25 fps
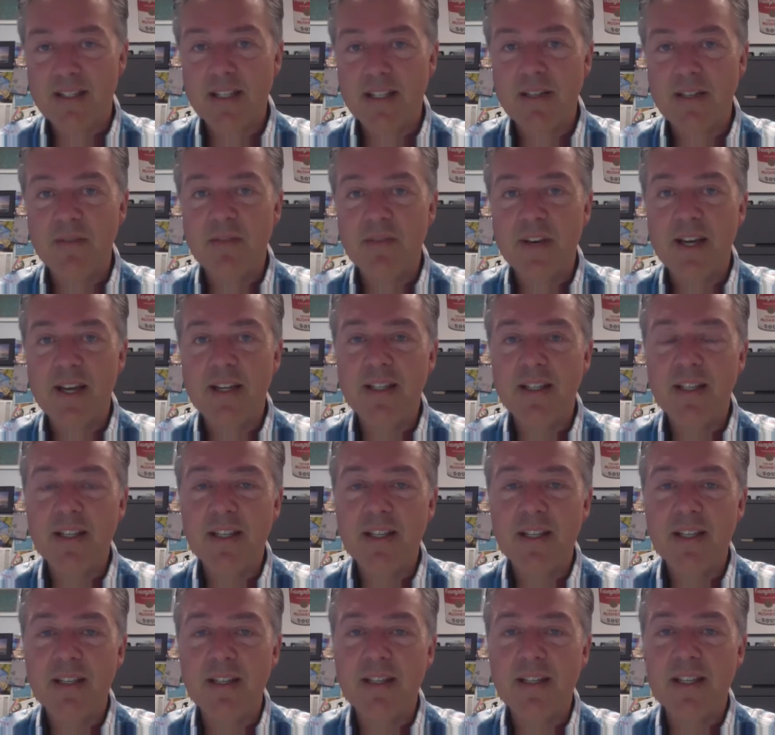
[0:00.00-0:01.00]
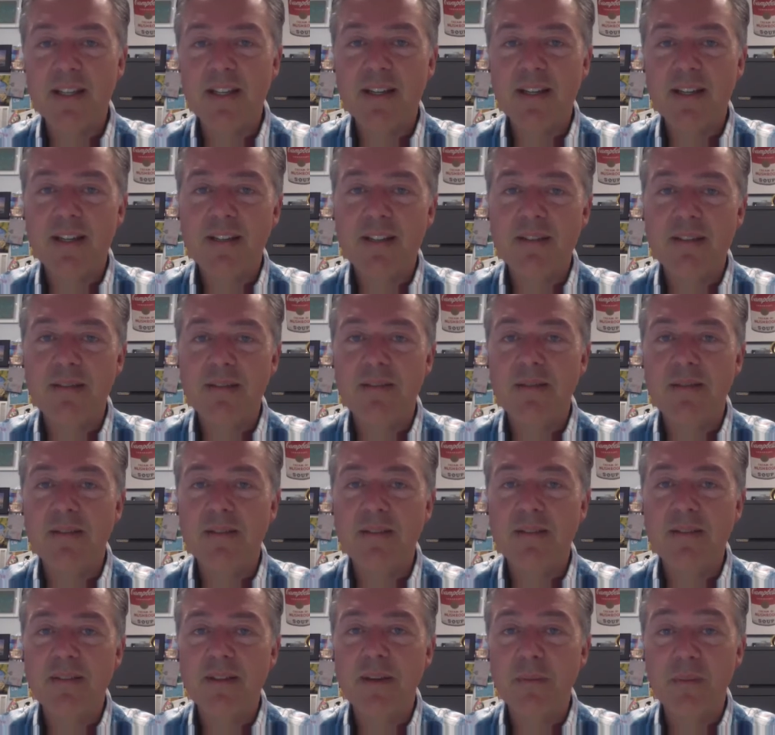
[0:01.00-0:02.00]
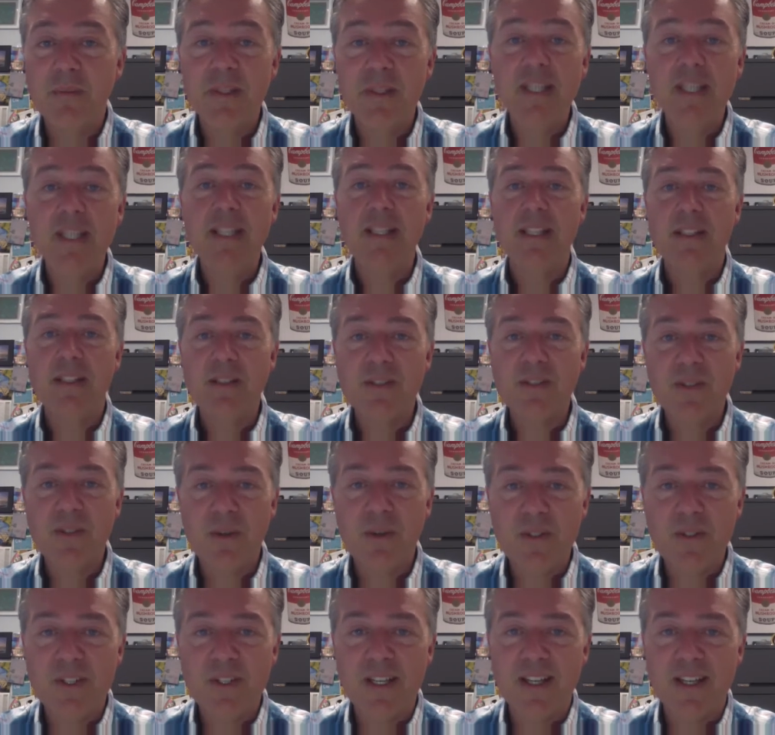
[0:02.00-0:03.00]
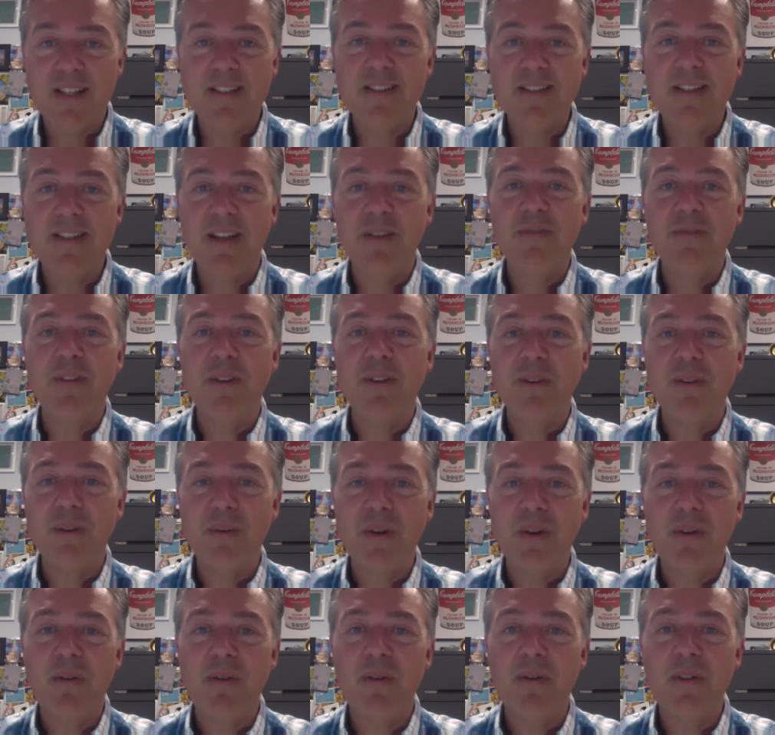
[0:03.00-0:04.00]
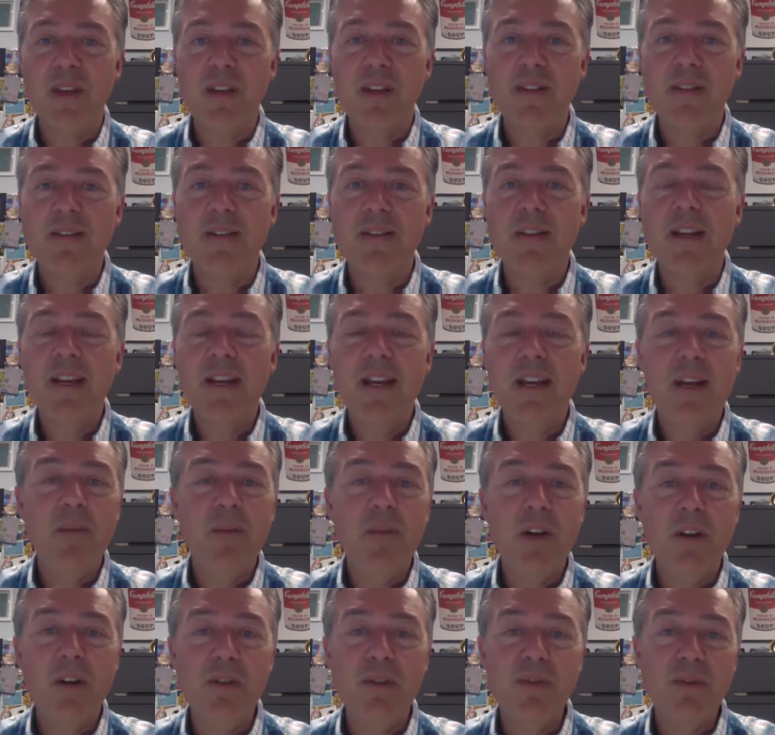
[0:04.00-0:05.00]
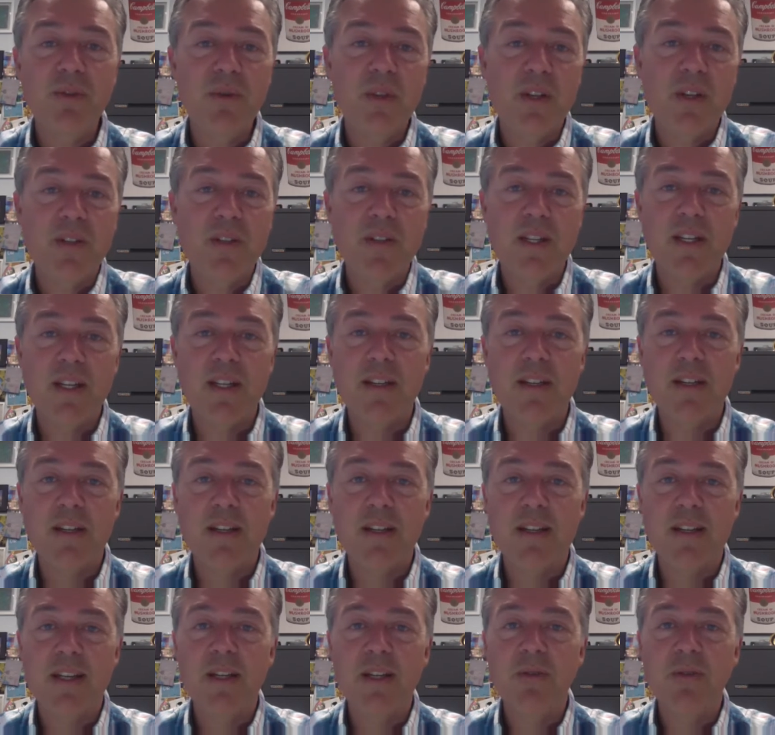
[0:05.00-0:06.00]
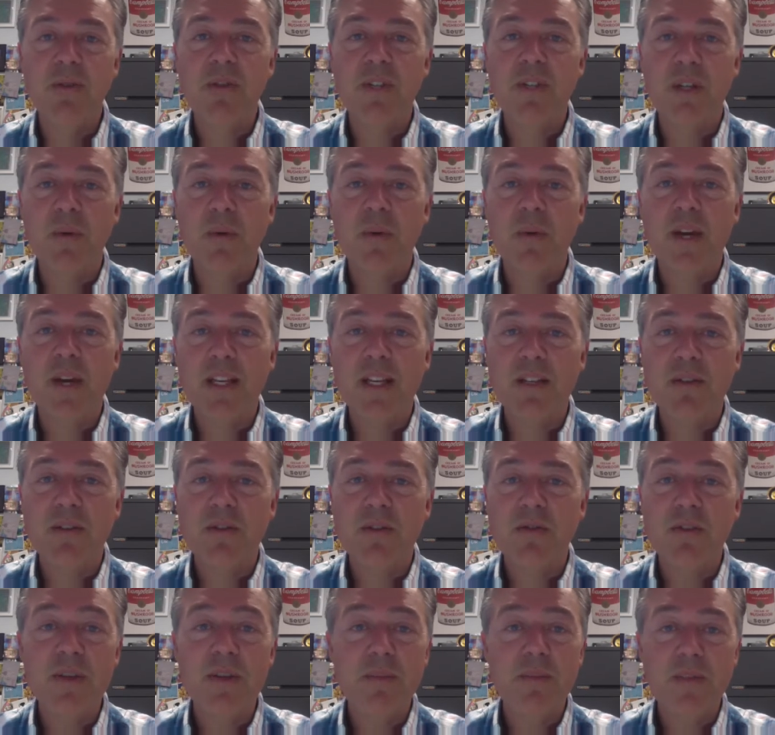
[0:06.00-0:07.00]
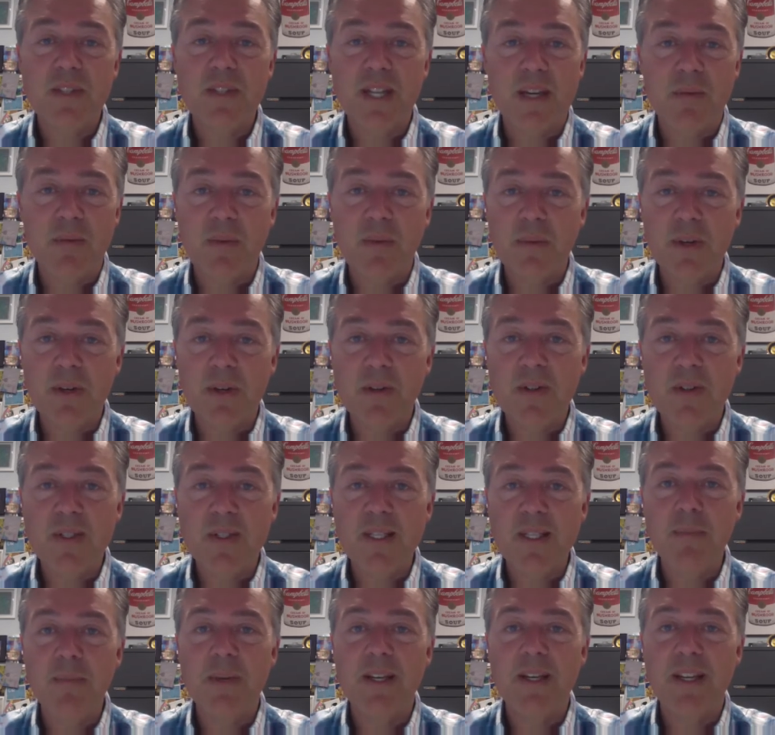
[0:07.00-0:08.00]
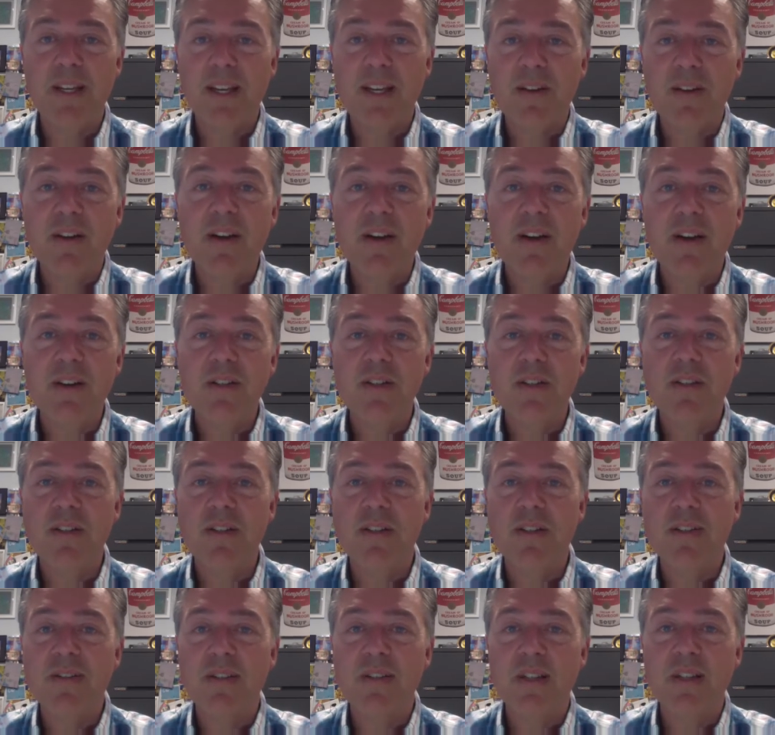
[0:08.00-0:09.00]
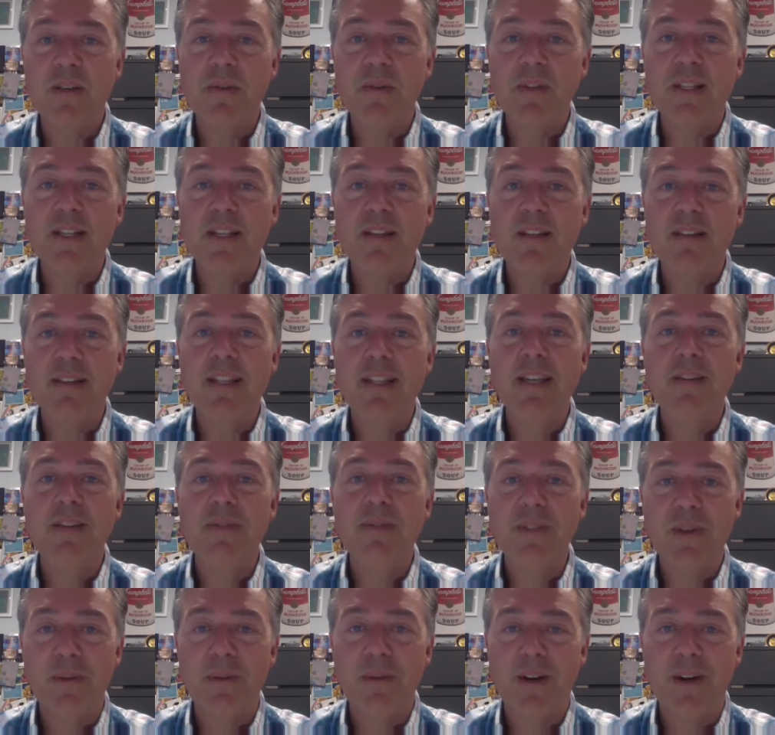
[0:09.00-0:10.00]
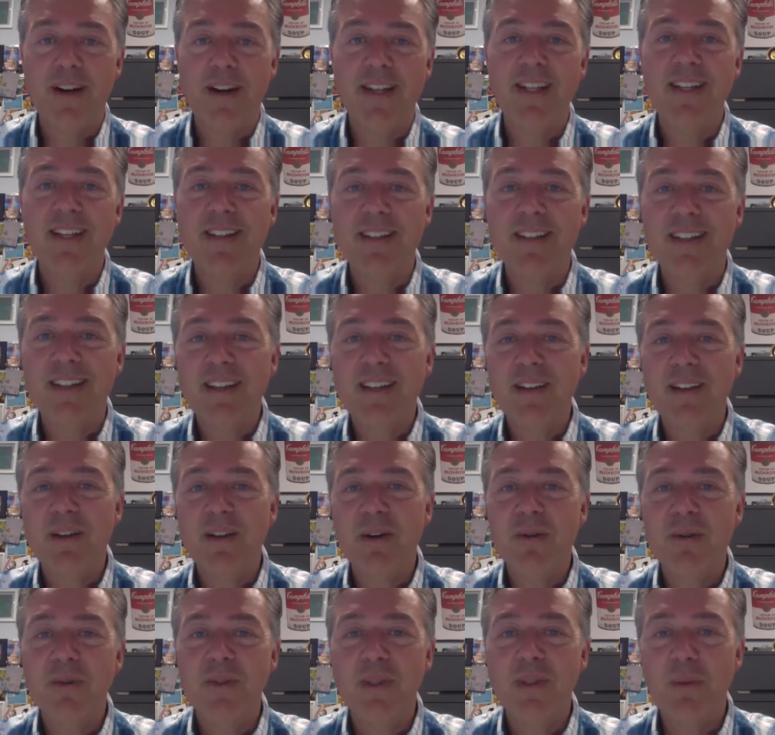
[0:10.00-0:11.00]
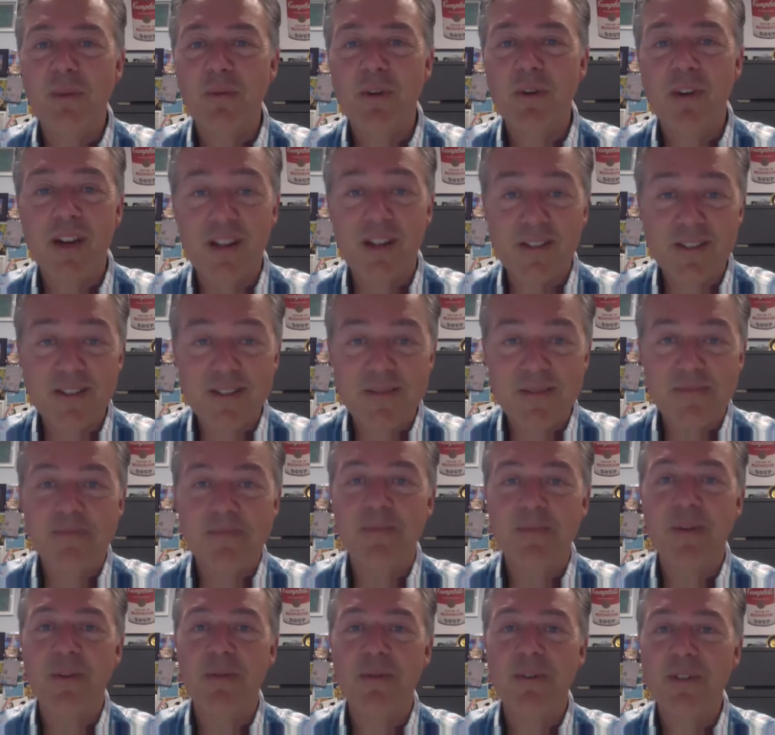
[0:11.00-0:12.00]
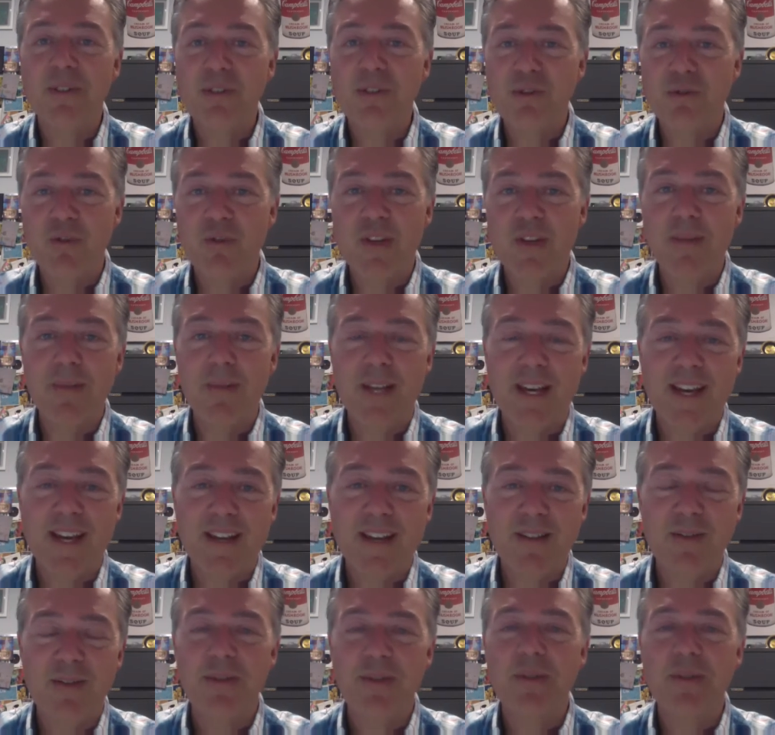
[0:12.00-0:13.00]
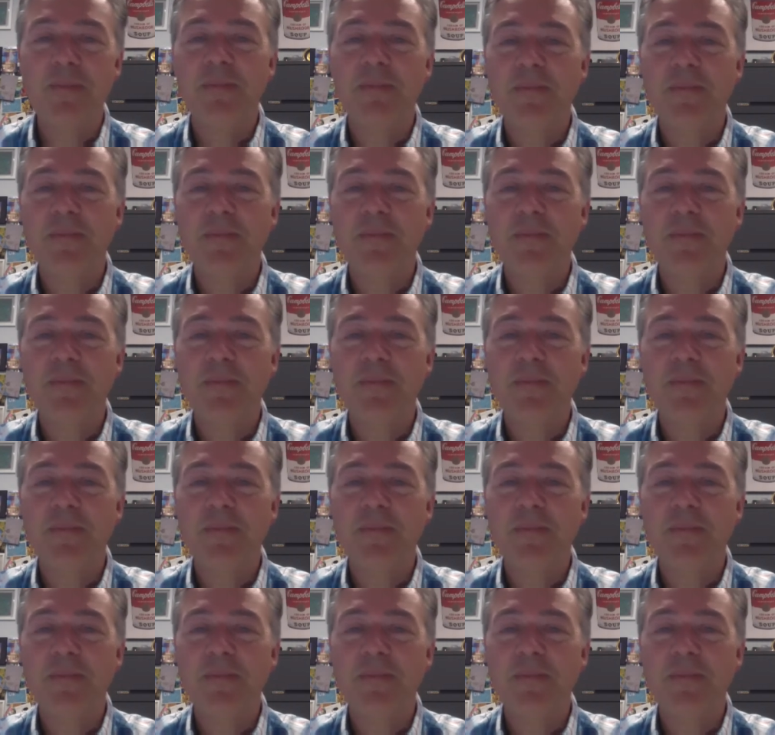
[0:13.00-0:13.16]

In fact, it can completely dissociate itself and do other things. And we all do this in an interesting way in dream state. When we go to sleep at night, our consciousness literally leaves our body. It goes somewhere else, whether into dreamland or